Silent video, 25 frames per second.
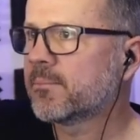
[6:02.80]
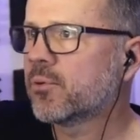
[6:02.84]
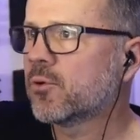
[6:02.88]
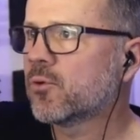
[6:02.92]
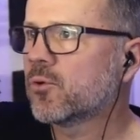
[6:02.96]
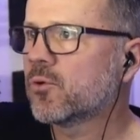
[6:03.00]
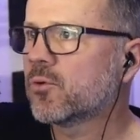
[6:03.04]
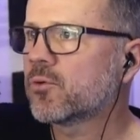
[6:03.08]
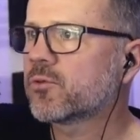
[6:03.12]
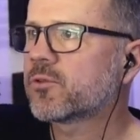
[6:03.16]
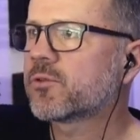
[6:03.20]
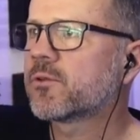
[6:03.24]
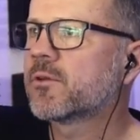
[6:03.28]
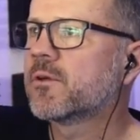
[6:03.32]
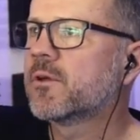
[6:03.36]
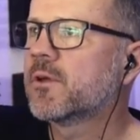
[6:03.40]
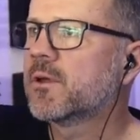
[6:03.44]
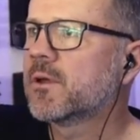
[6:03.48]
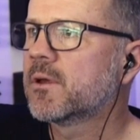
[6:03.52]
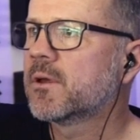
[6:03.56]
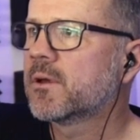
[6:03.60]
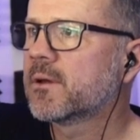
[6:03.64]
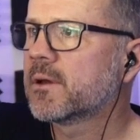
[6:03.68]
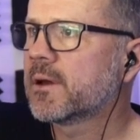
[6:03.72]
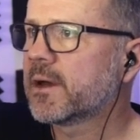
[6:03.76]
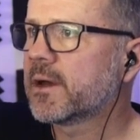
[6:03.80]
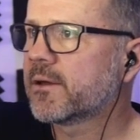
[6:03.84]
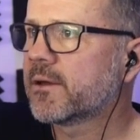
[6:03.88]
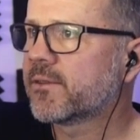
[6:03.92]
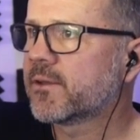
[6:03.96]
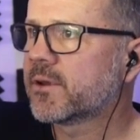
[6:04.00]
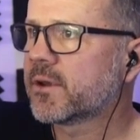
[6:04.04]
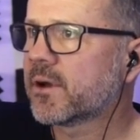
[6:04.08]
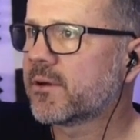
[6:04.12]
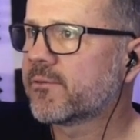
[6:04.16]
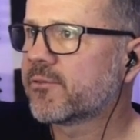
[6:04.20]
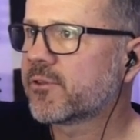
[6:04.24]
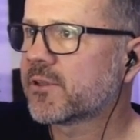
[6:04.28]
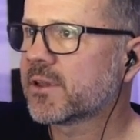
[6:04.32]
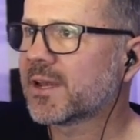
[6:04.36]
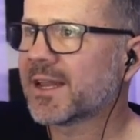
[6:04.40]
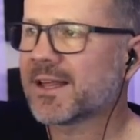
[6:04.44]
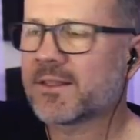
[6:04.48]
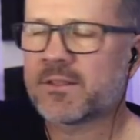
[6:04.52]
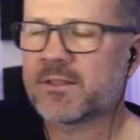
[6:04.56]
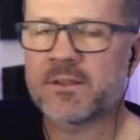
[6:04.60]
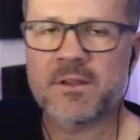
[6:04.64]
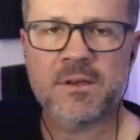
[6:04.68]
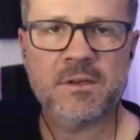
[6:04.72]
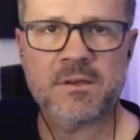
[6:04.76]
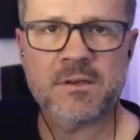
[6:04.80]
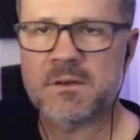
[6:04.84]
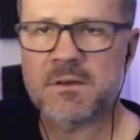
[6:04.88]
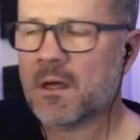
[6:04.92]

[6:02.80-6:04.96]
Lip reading: port that I've selected.